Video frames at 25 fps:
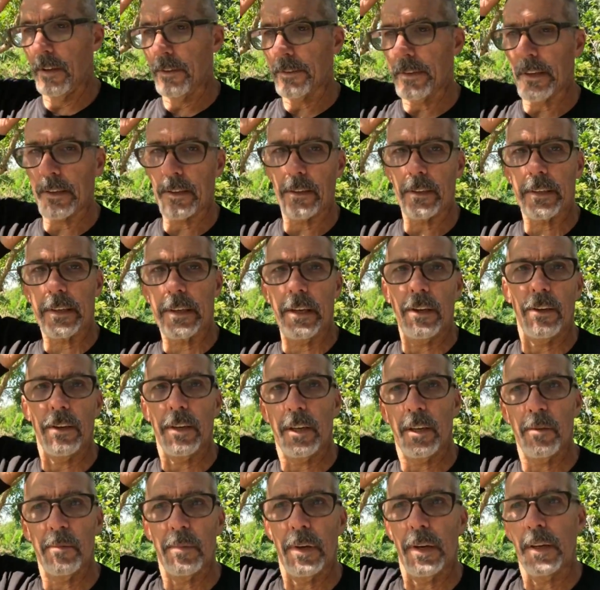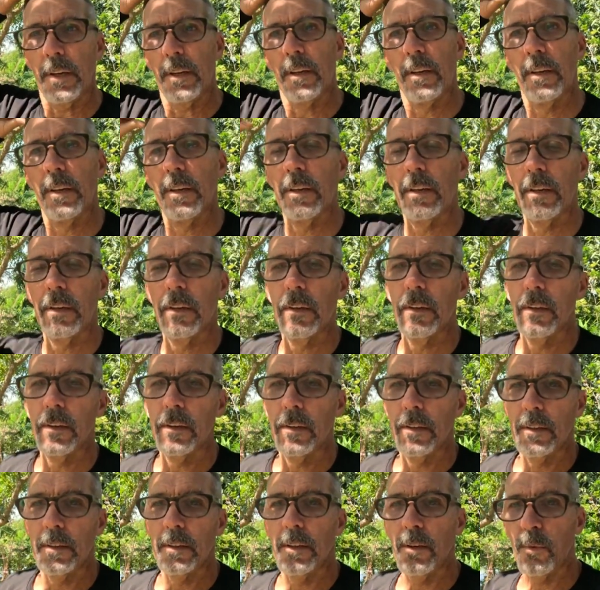It's not gonna kill you, but
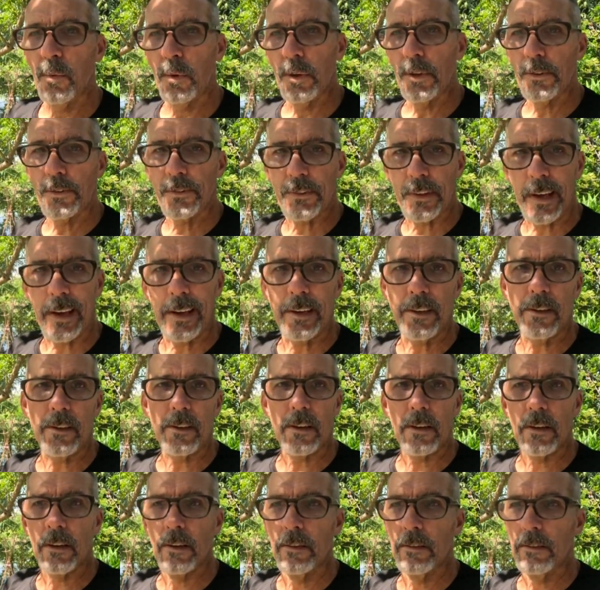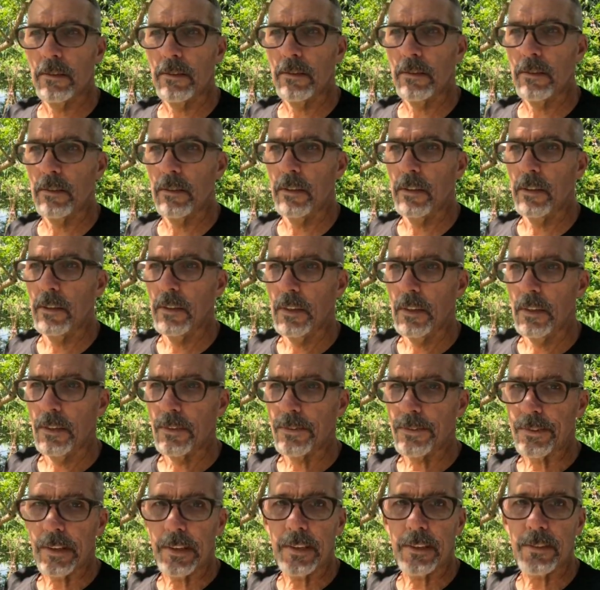it will stain your
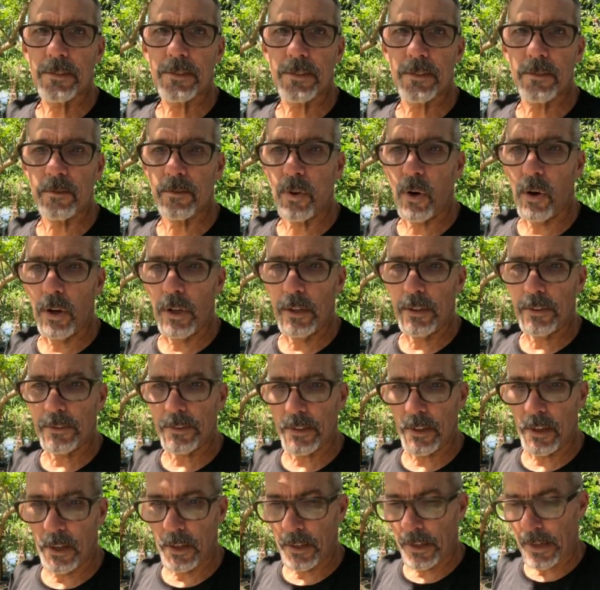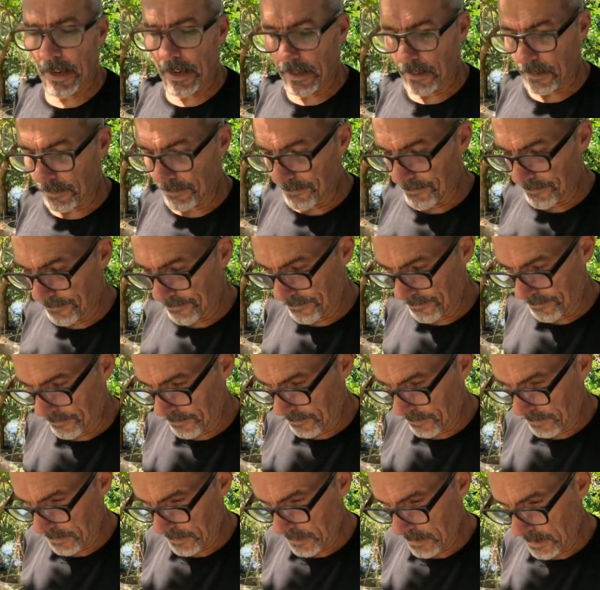sinks and toilets and all that.
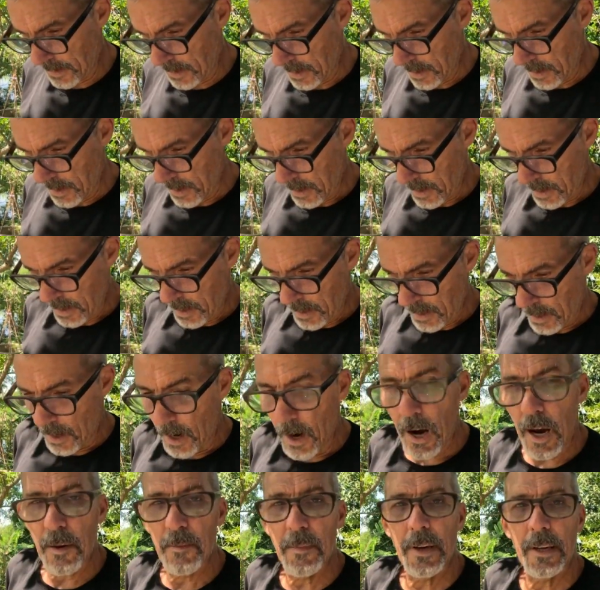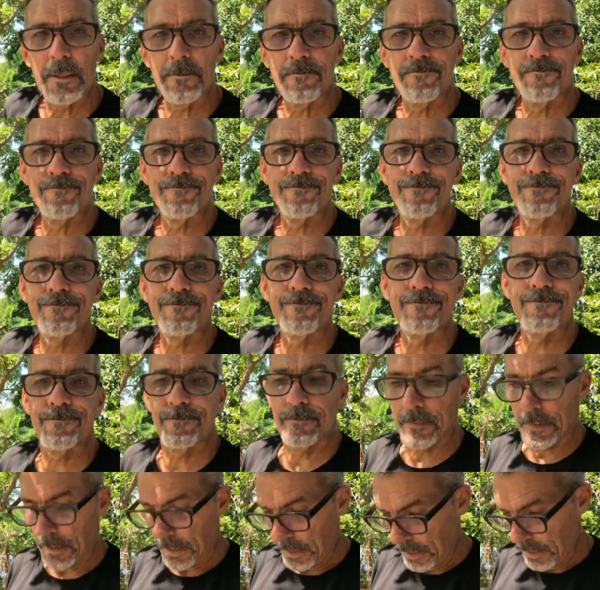All right, man.
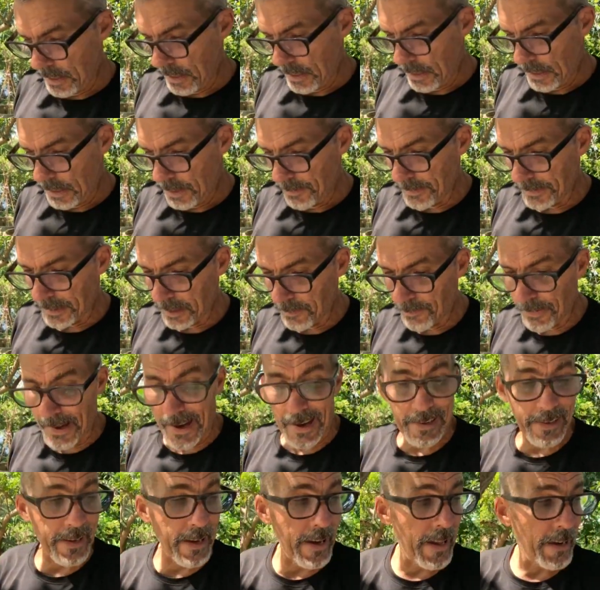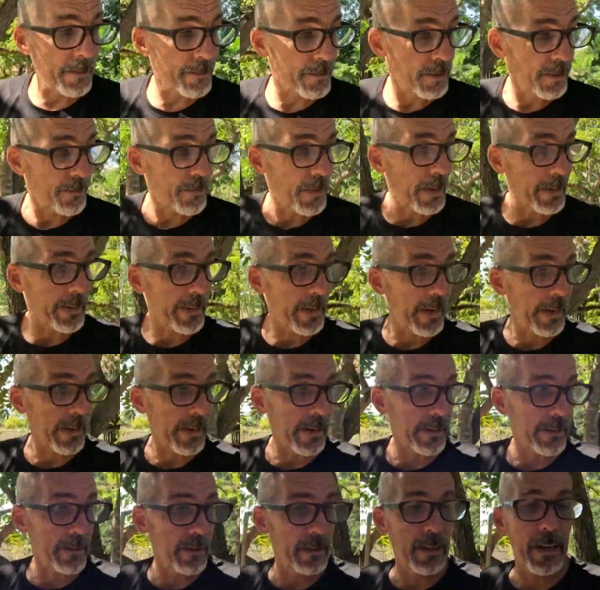Let me get back at it, see if I
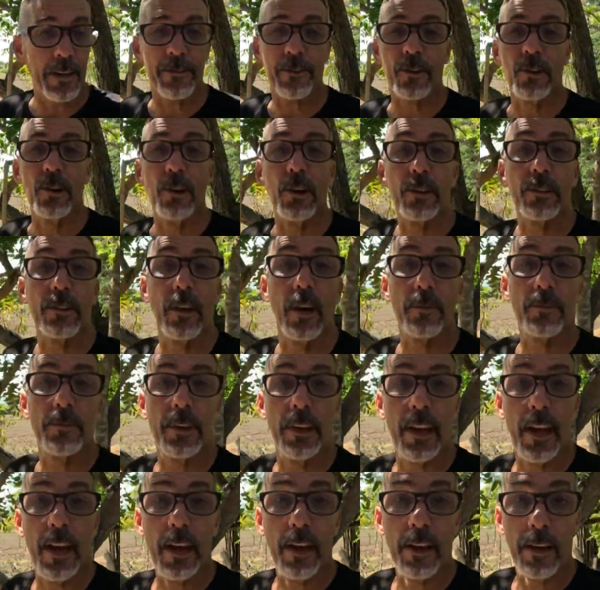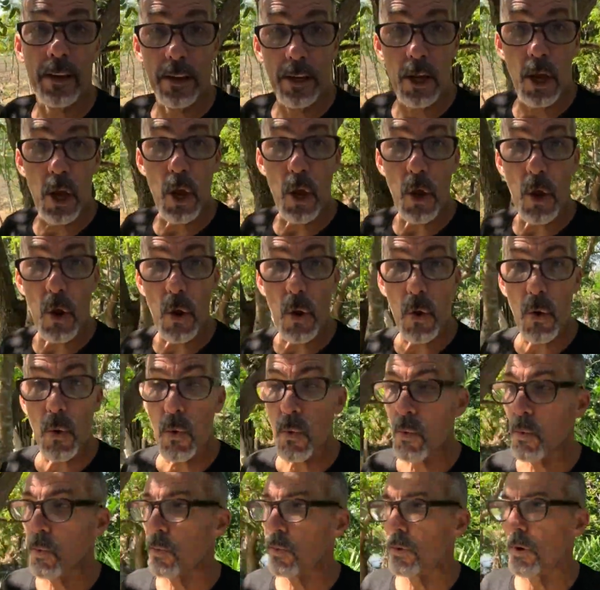can't get the electrical hooked up today.
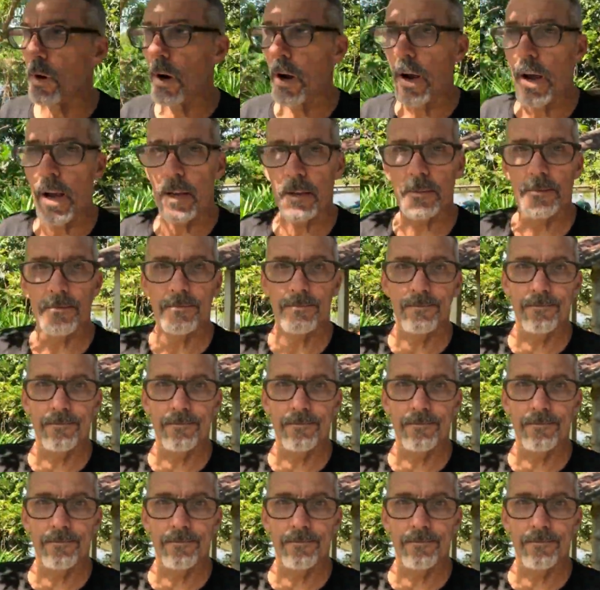Yee-hoo! All right.